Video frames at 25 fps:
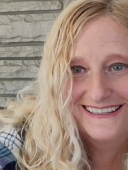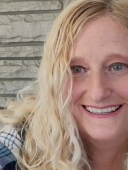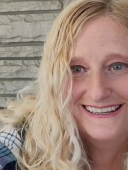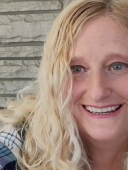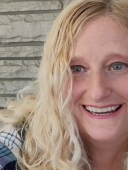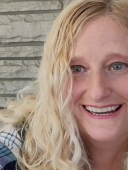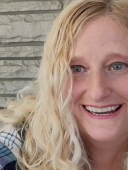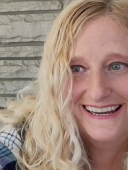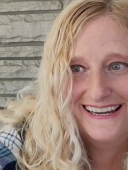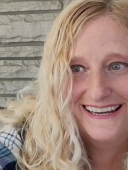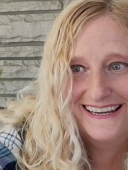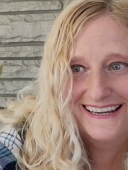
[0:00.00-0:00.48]
The
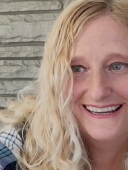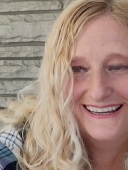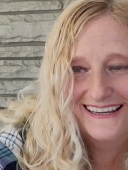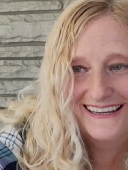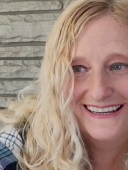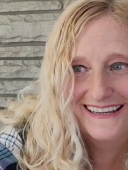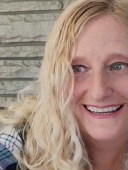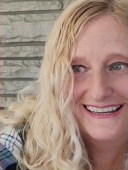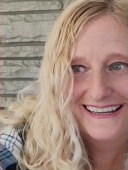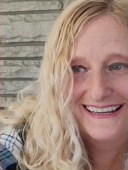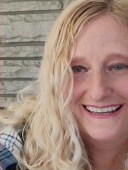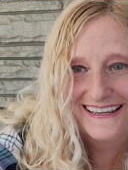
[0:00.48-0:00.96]
cake.
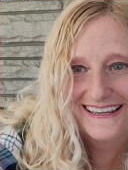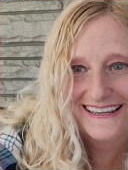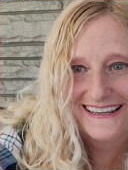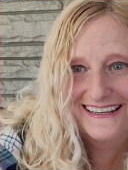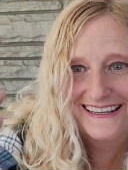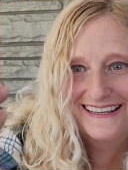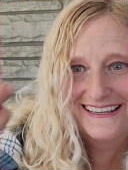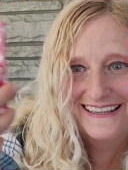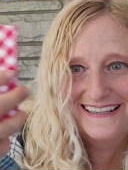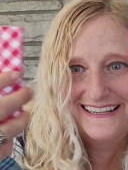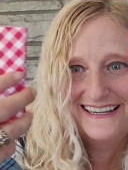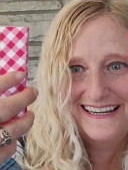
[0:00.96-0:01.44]

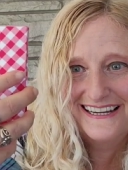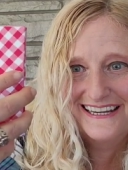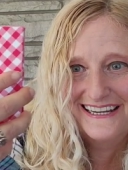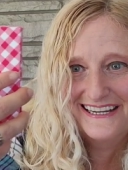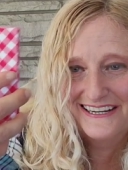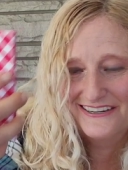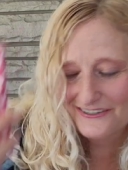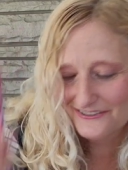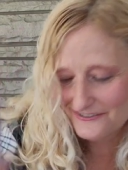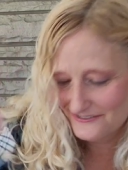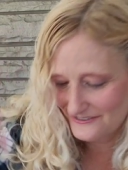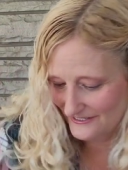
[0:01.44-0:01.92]

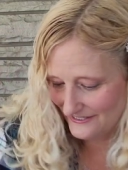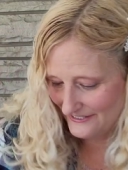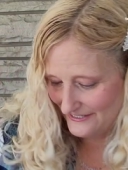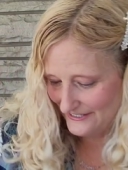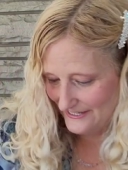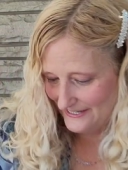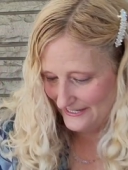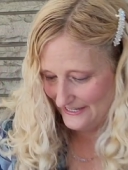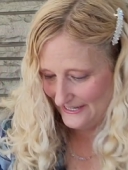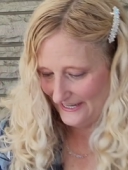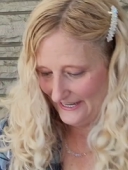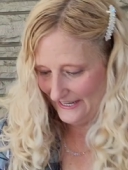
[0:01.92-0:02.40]
Cute.
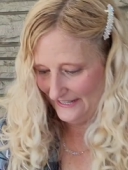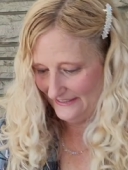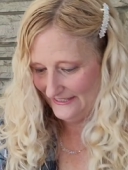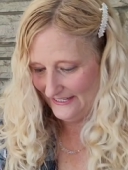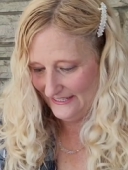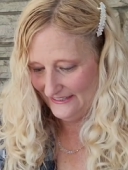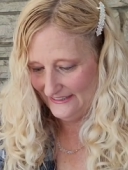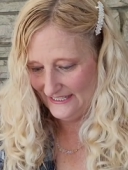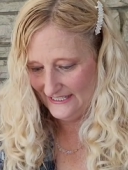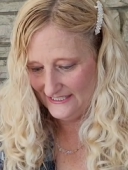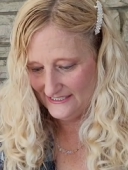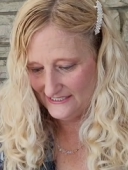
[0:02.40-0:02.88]
And
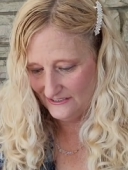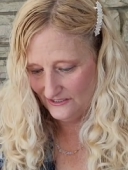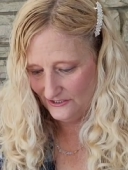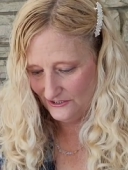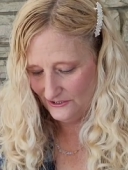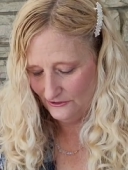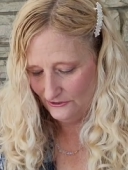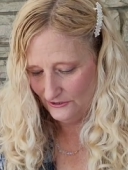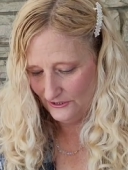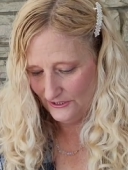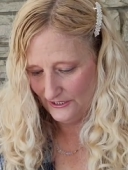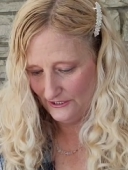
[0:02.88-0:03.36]
then these
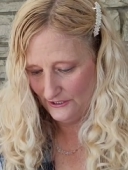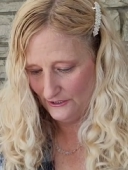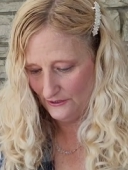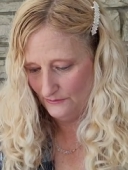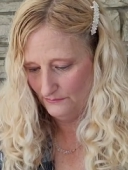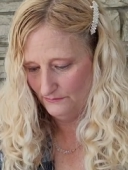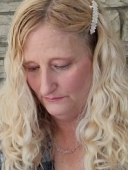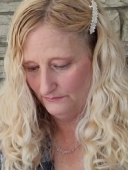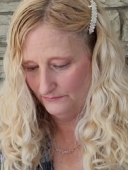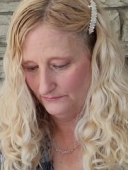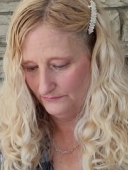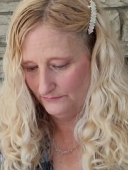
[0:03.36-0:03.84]
little
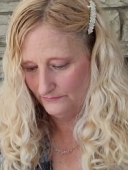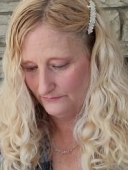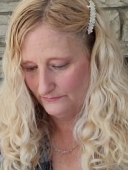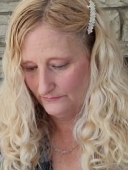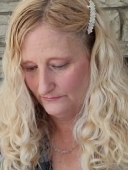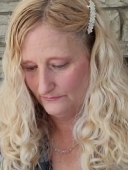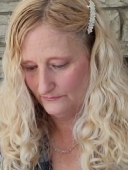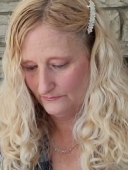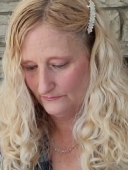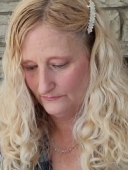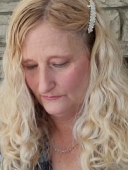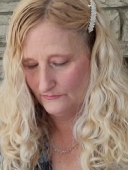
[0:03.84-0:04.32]

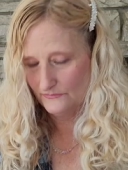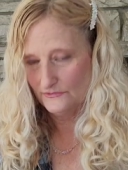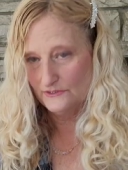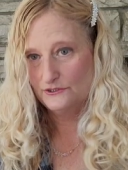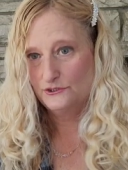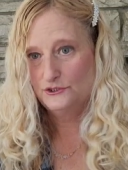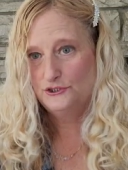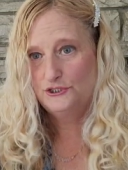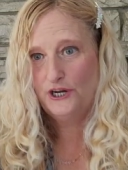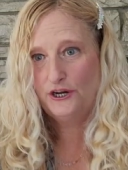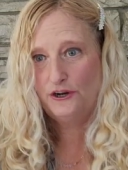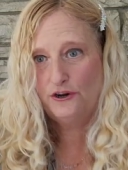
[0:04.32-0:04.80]

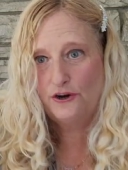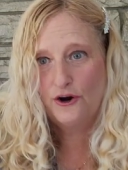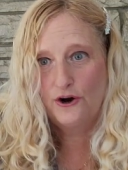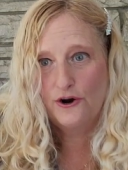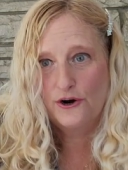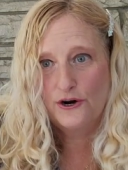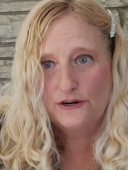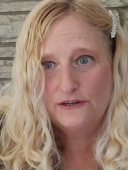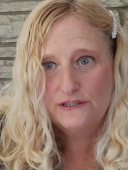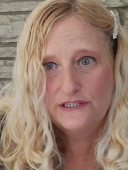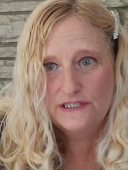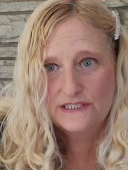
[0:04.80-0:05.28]
check
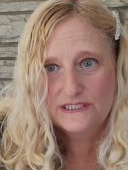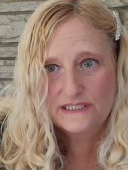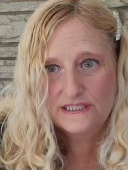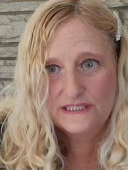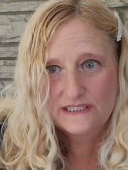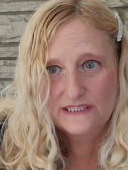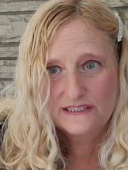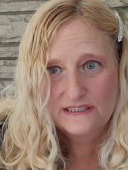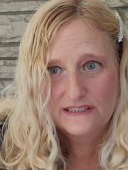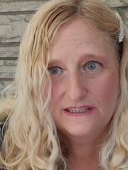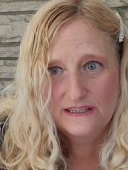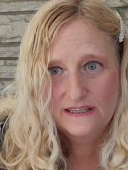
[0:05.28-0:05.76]
cards.
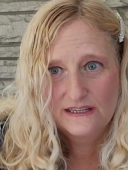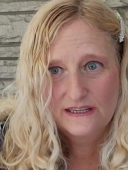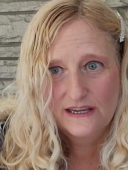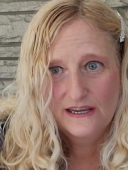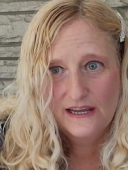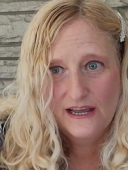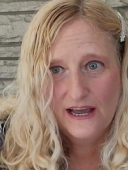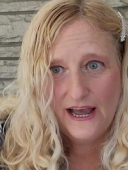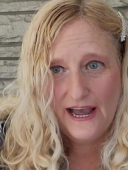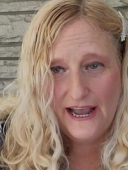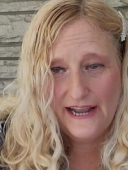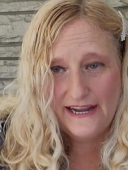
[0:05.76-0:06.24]

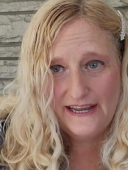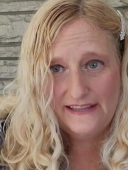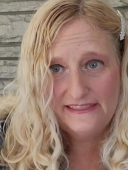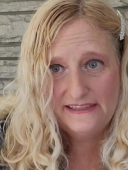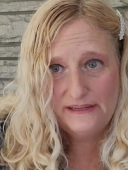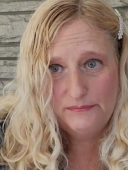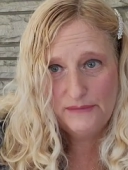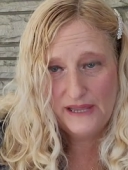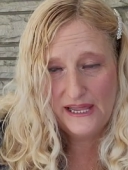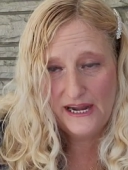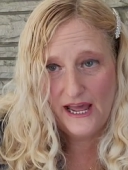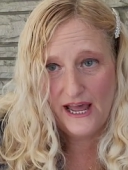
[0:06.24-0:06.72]
I got
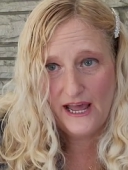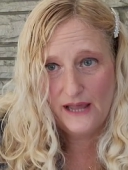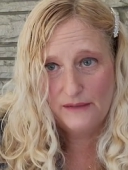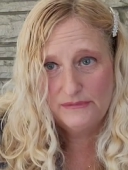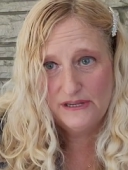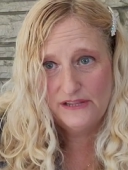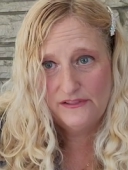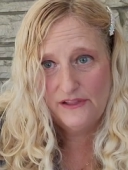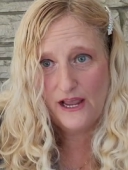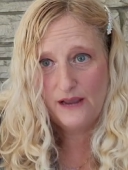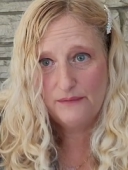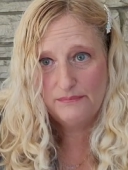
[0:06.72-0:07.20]
them at
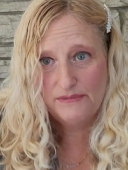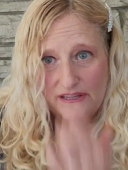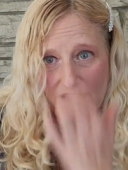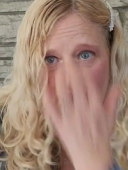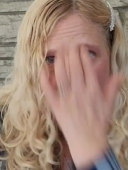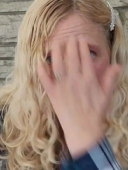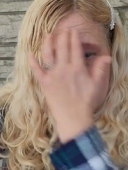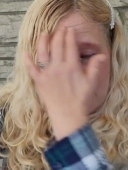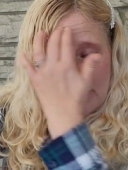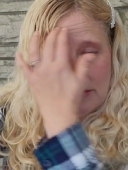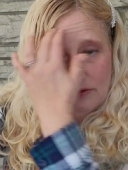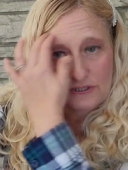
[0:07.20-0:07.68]
Hobby Lobby.
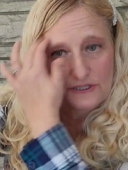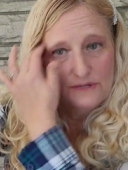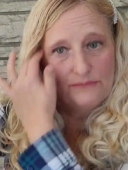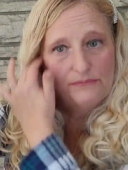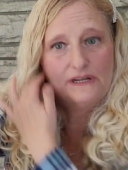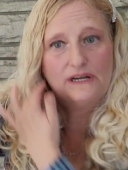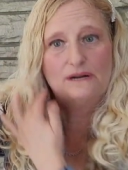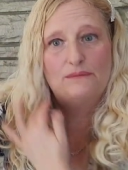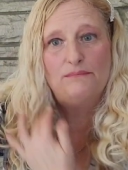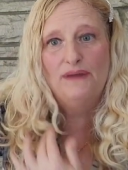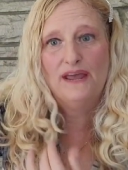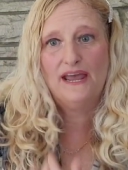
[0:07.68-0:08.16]
They sold them
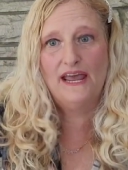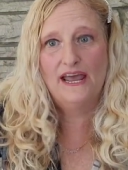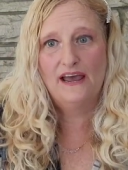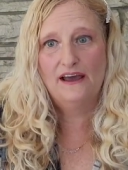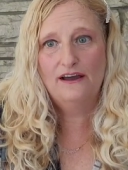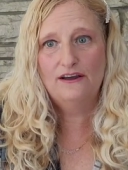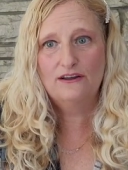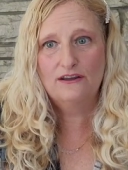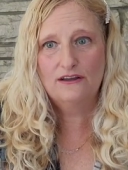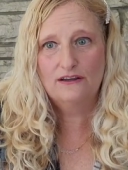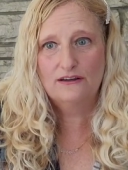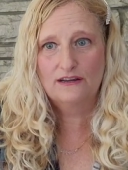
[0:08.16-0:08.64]
in a
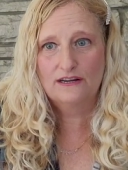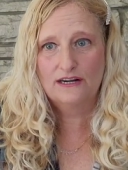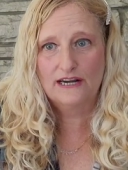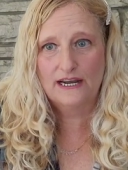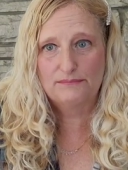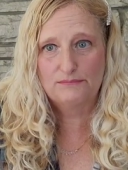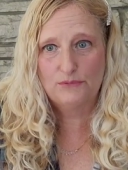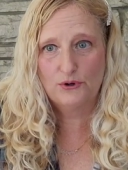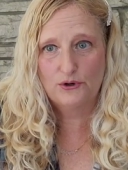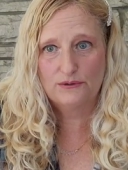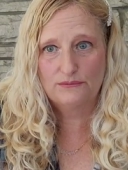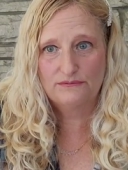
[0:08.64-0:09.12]
bag, and I
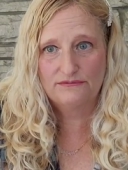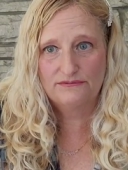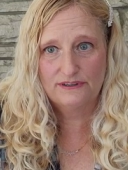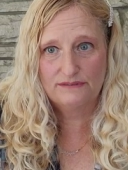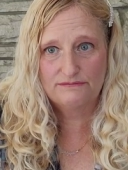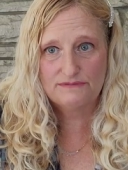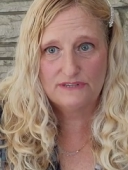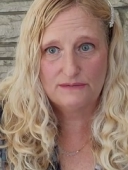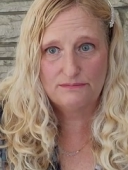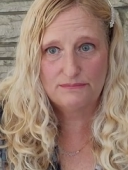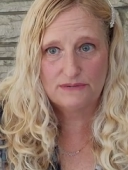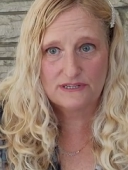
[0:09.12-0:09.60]
bought them
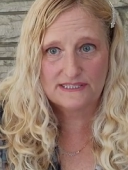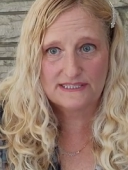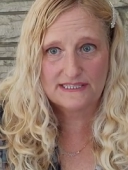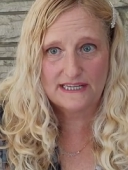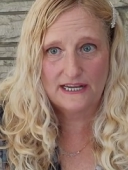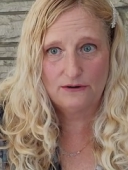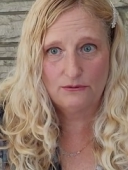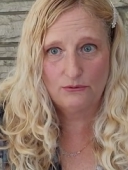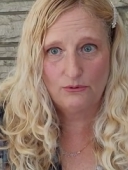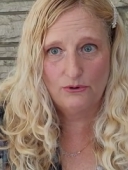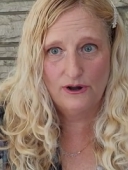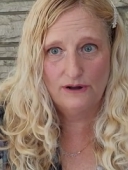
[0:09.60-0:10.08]

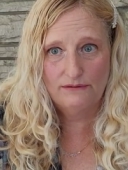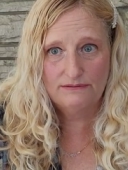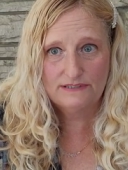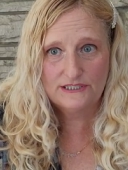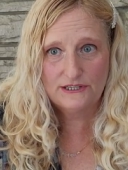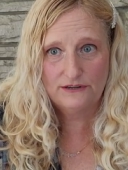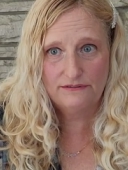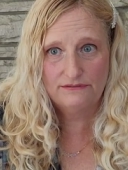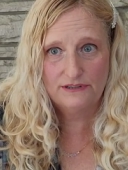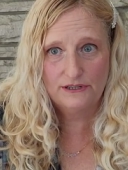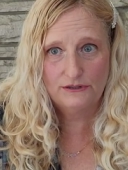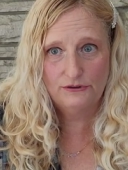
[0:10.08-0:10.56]
50% off.
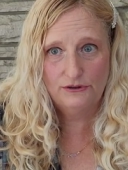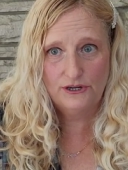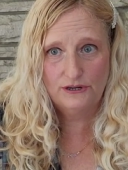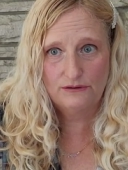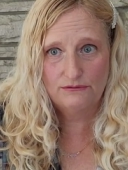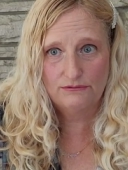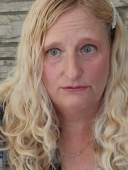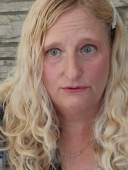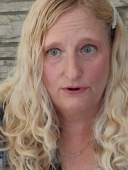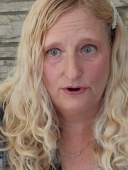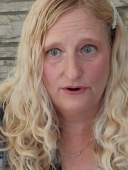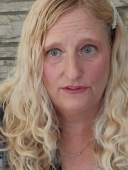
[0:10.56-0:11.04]
So if you're
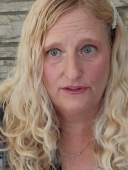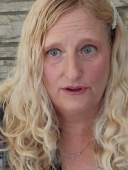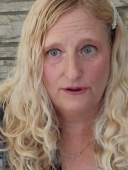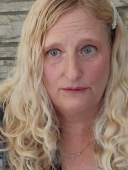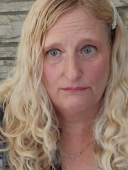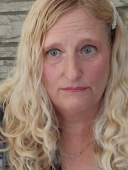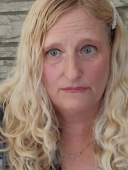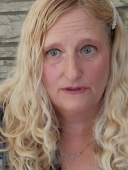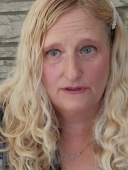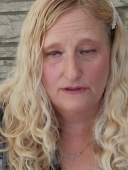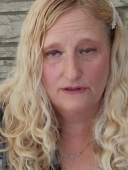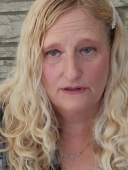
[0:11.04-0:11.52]
looking for them,